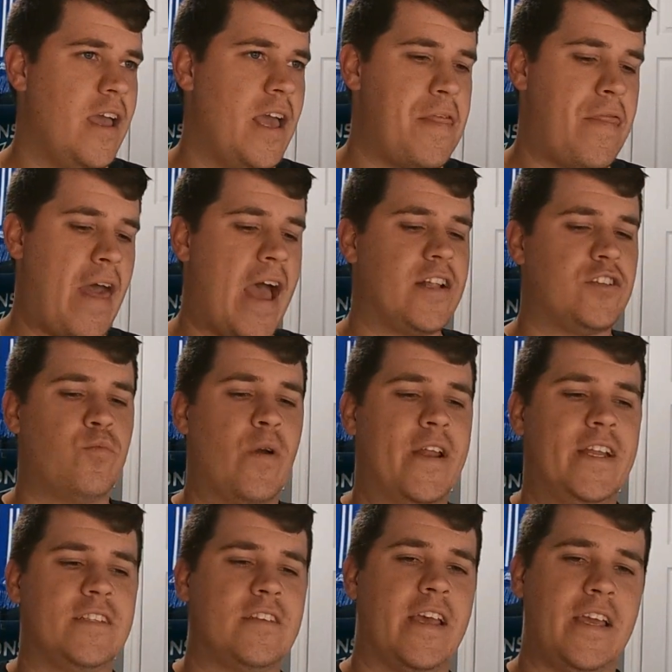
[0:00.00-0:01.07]
That's when
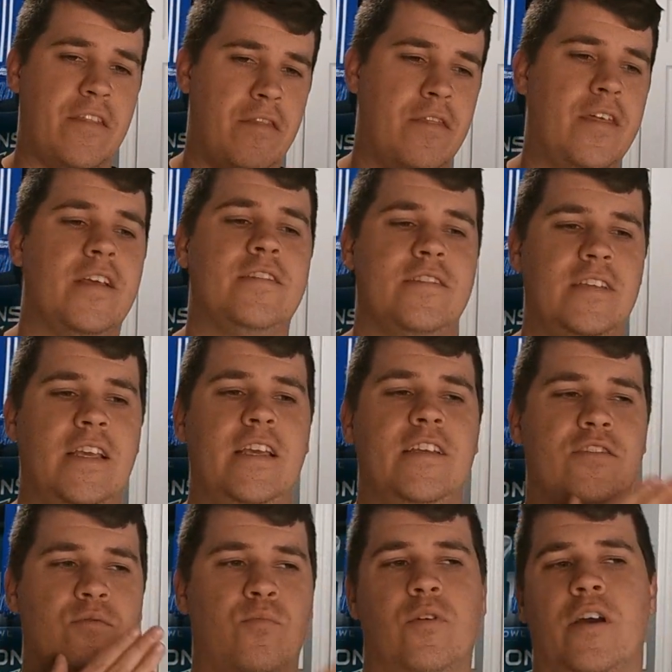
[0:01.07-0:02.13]
it's this
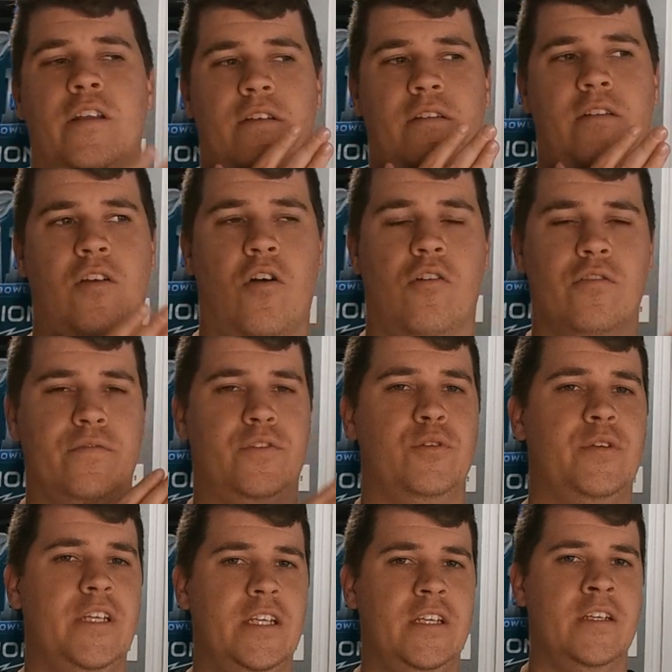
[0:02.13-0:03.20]
is what Call of
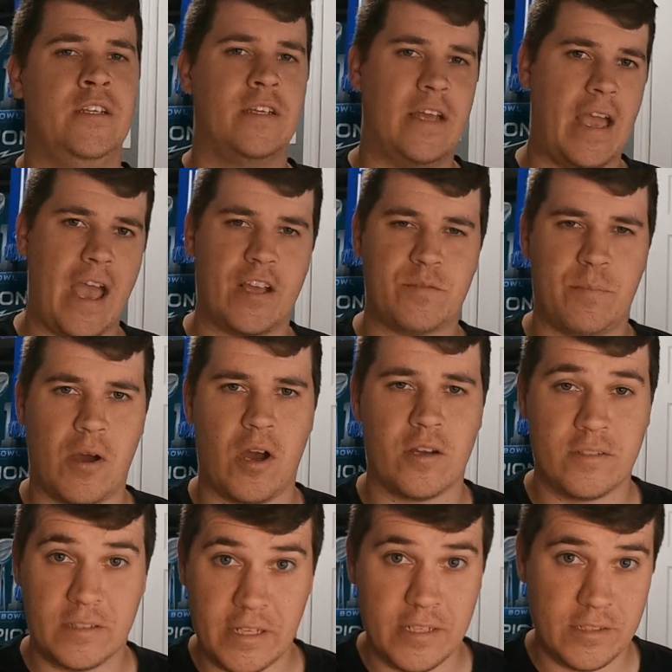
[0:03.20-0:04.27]
Duty
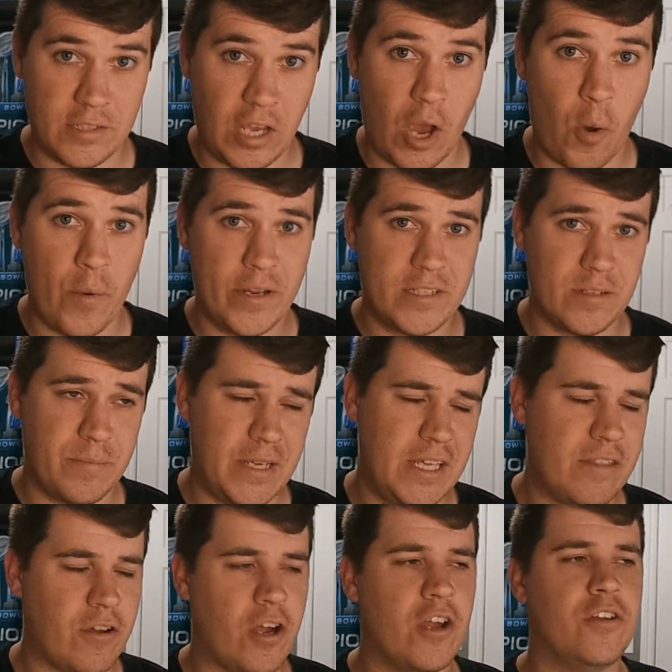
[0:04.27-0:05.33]
Xbox is going to be.
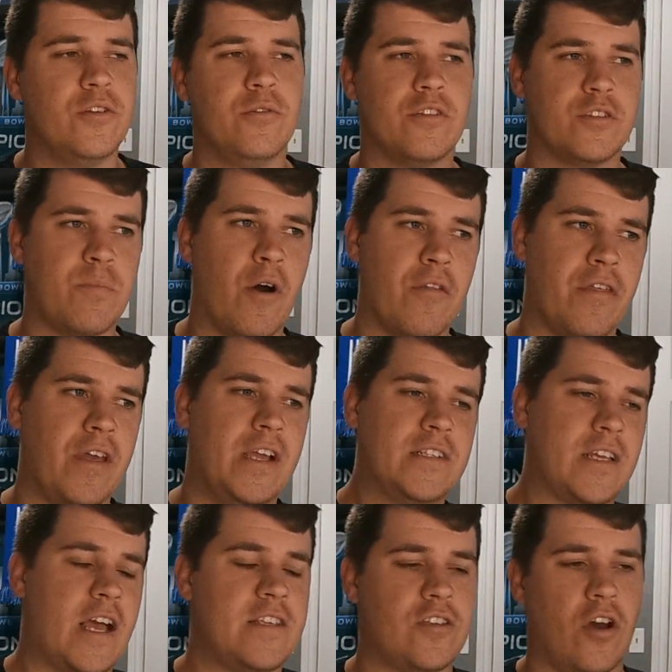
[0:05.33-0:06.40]
They're going to do the small things.
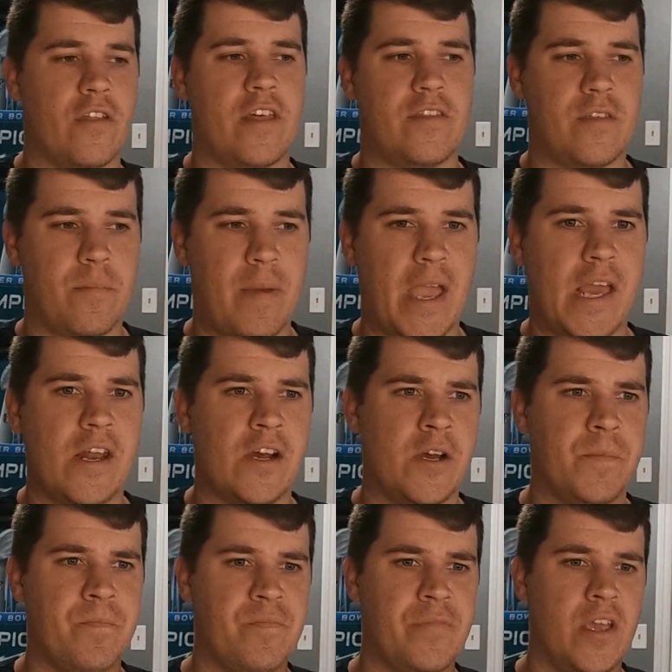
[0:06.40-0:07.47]
I saw that the beta
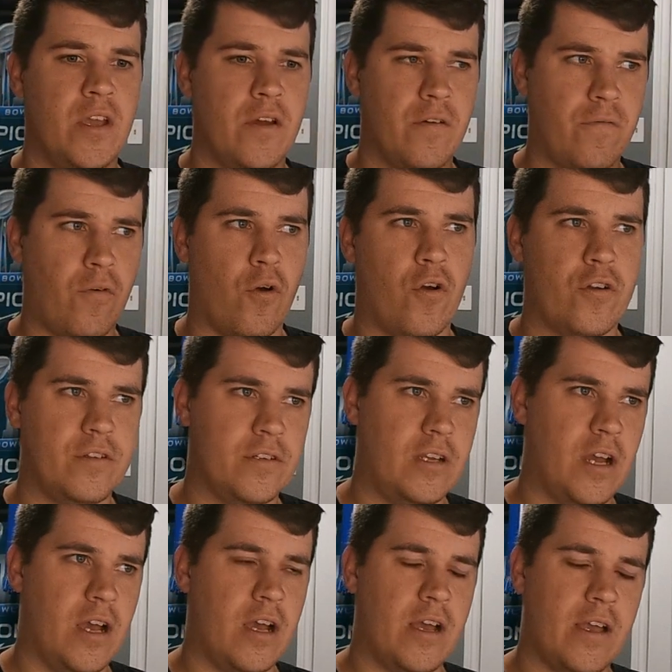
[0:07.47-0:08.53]
for
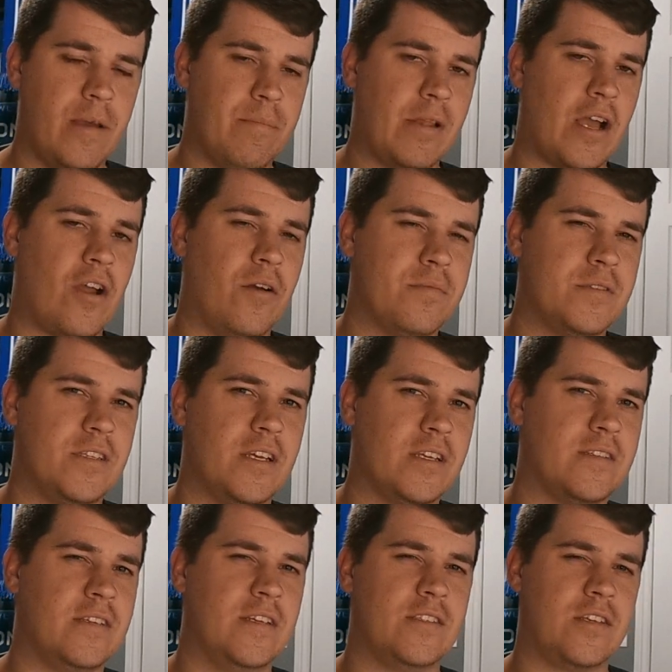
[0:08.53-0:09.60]
Black Ops
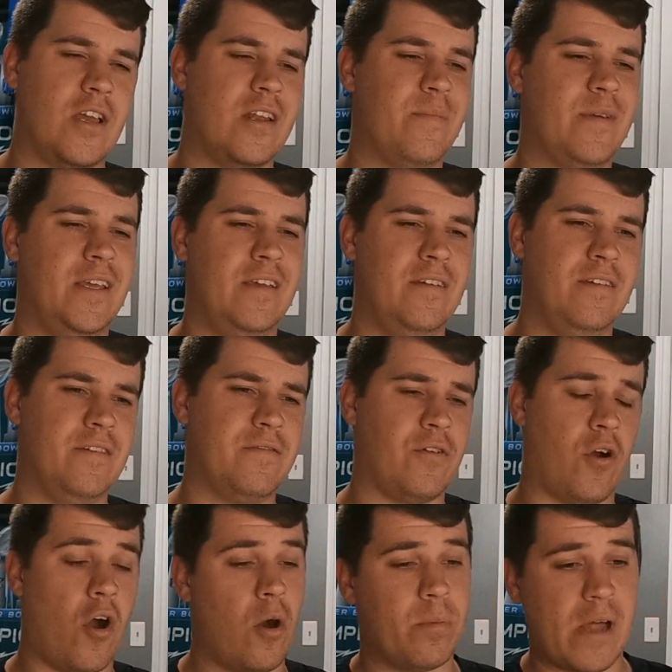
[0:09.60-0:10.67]
6 is going to be for
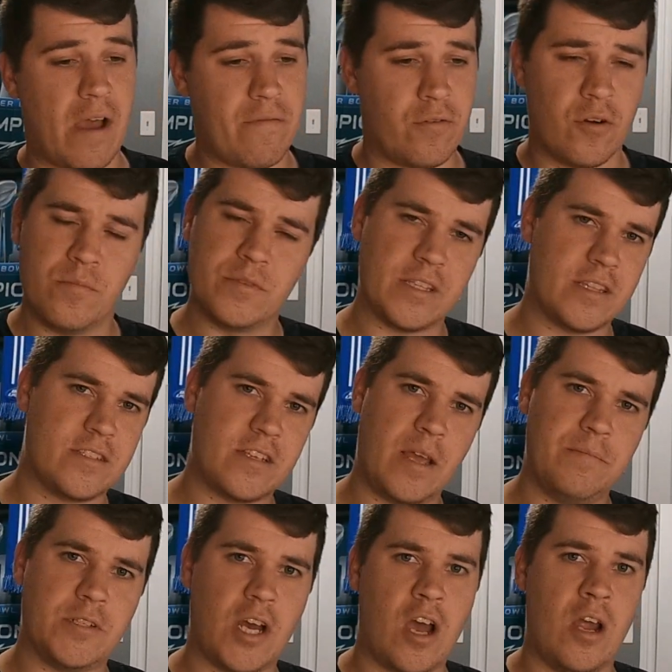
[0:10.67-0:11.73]
all platforms at the same
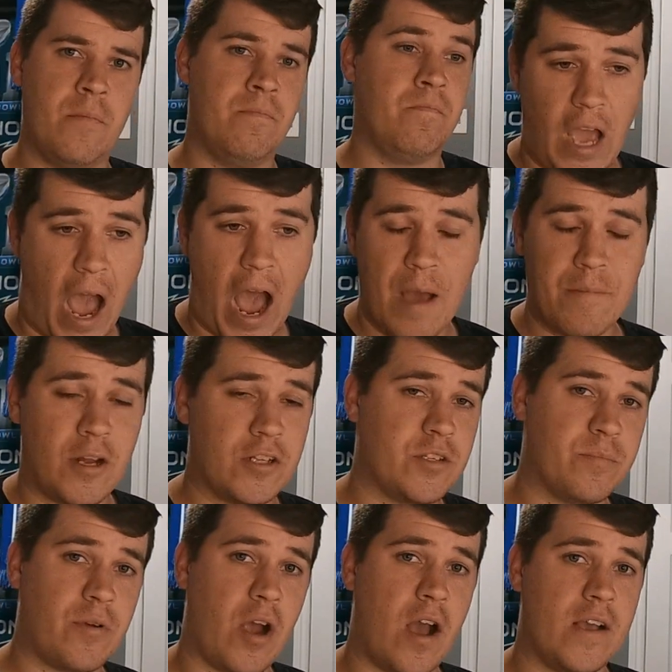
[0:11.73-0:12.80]
time. I'm not
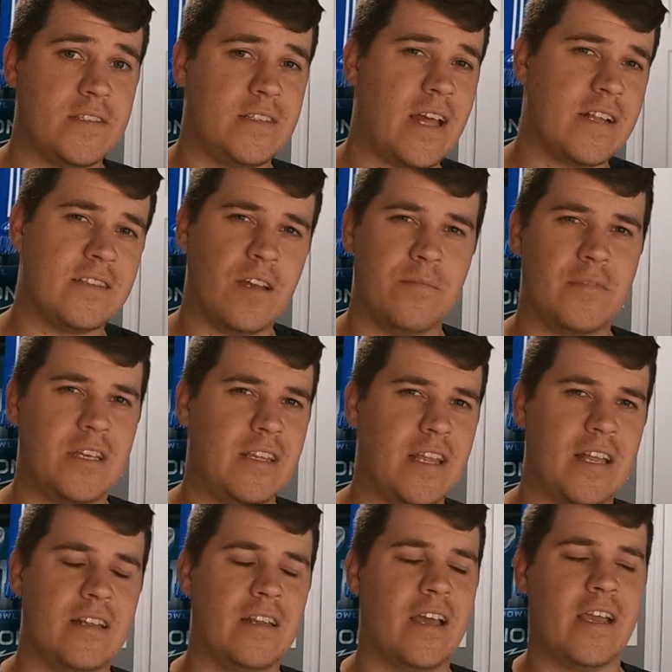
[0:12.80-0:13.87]
surprised. That's something
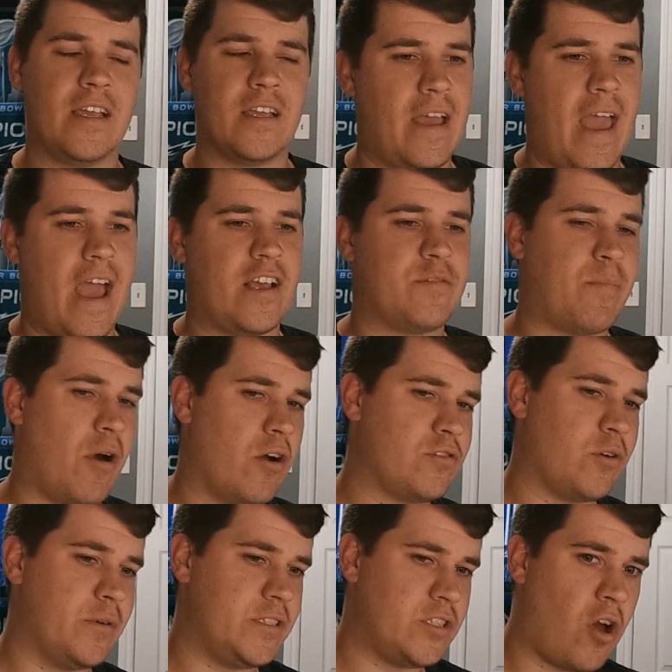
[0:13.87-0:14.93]
that Xbox
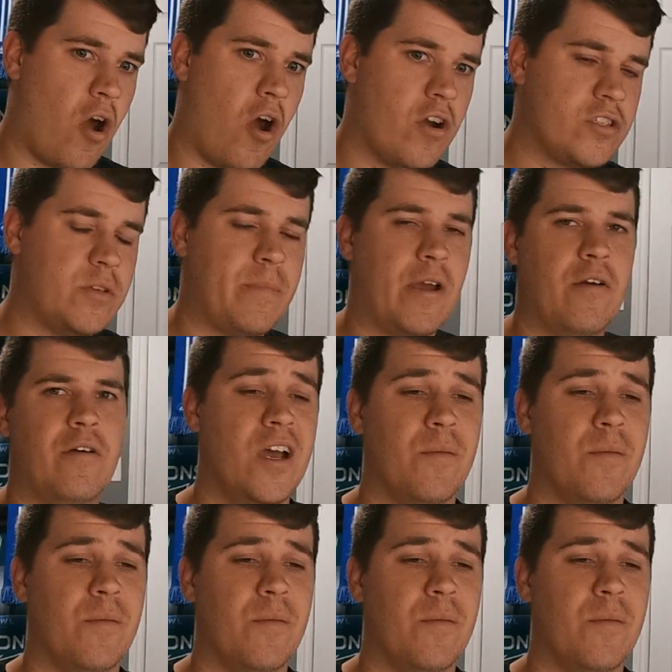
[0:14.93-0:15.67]
always talks about.